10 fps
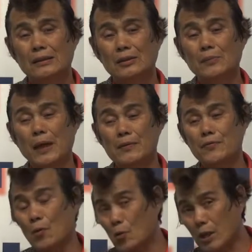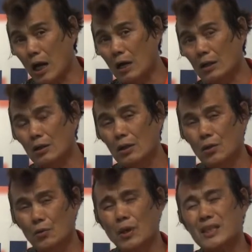You may fall down,
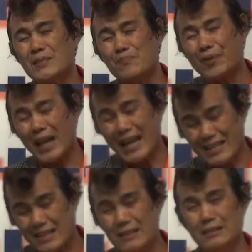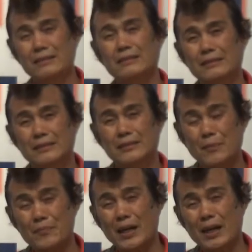you are depressed
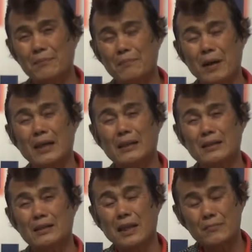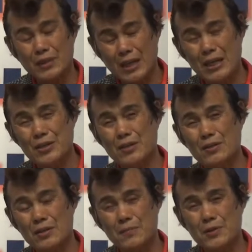sometime by the temptation,
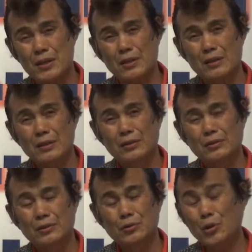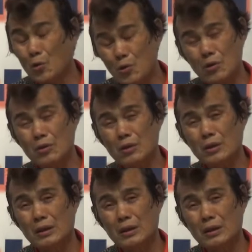something you don't want